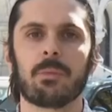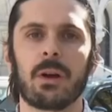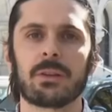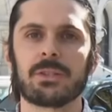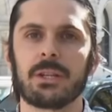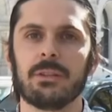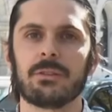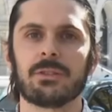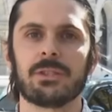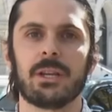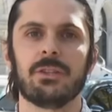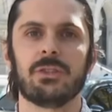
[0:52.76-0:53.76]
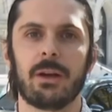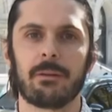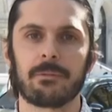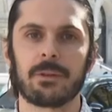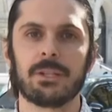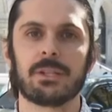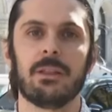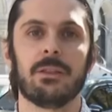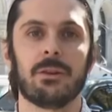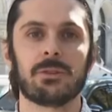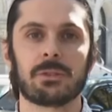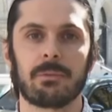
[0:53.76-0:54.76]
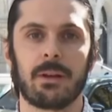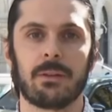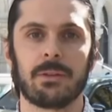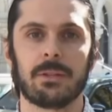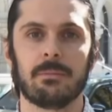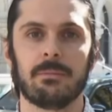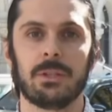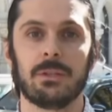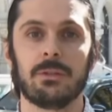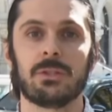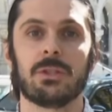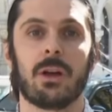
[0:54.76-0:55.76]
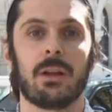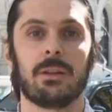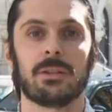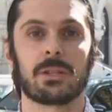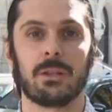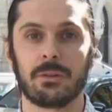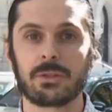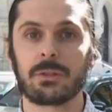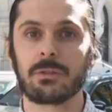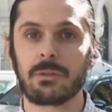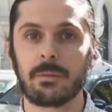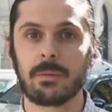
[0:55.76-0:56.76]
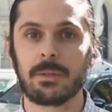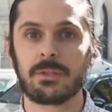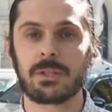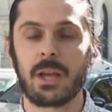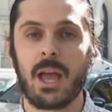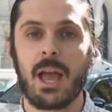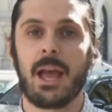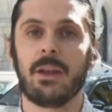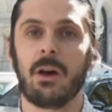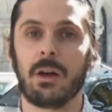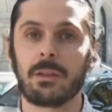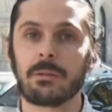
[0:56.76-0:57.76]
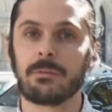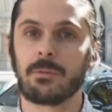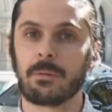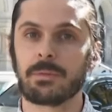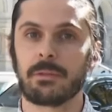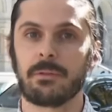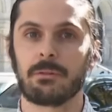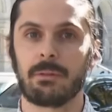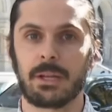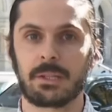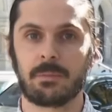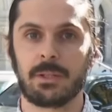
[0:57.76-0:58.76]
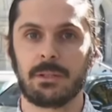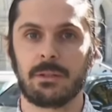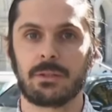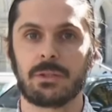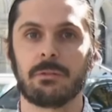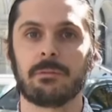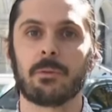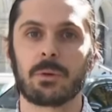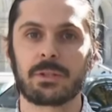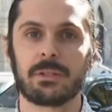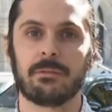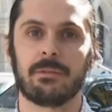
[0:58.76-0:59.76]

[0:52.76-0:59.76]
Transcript: Prosecutors say Jeffries and those around him used non-disclosure agreements and other forms of harassment to force the